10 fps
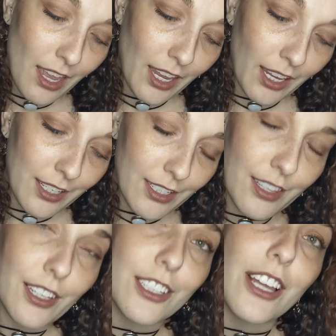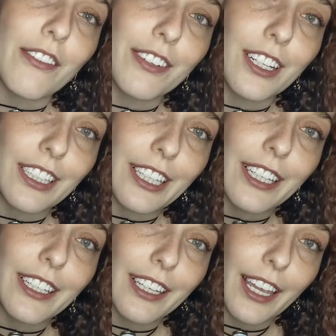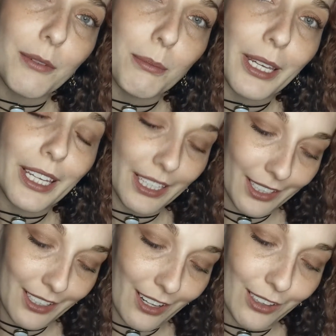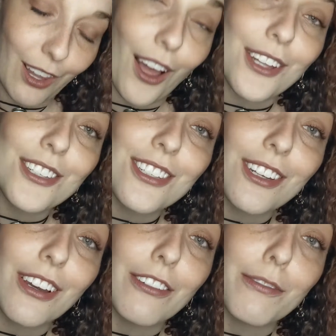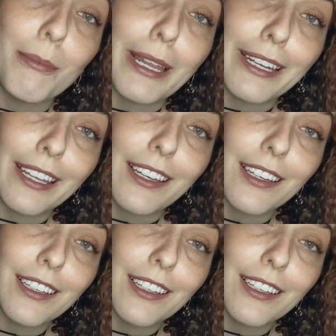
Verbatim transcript: and there definitely can be a lot of meaning